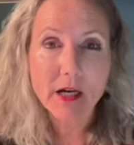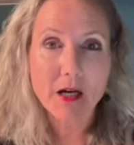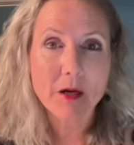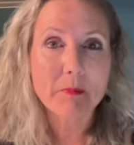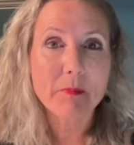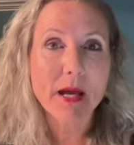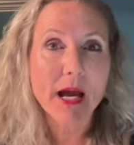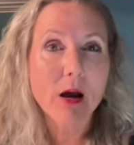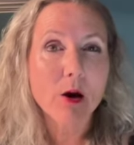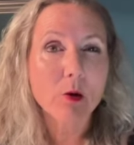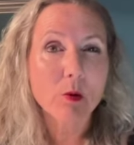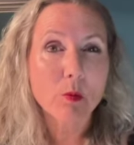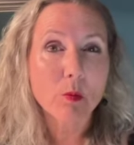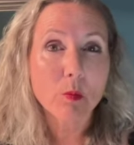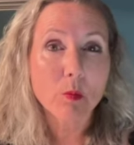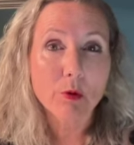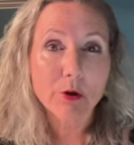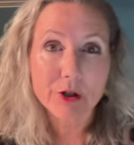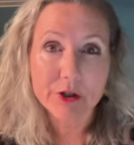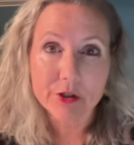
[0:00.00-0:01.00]
about
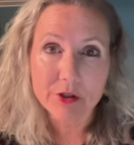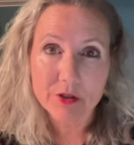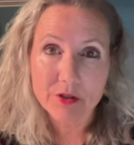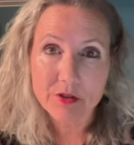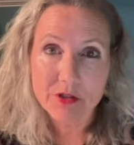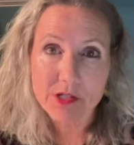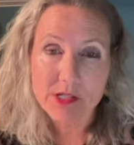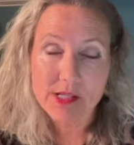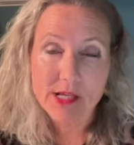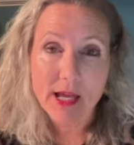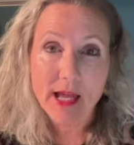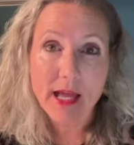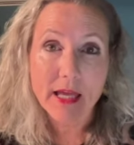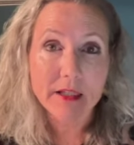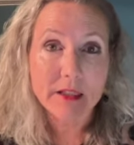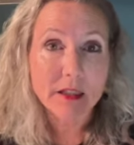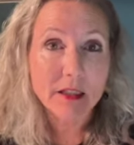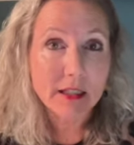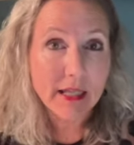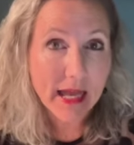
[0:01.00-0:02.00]
words
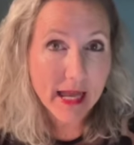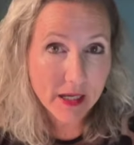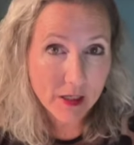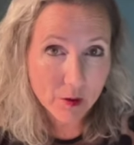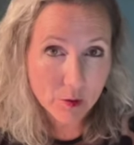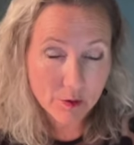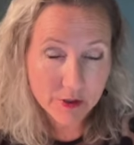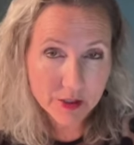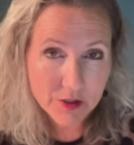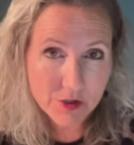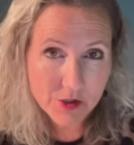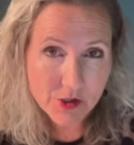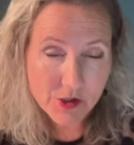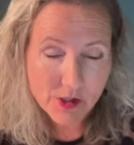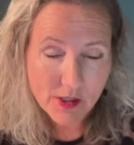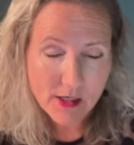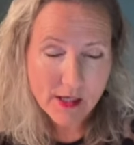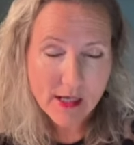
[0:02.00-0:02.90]
and language.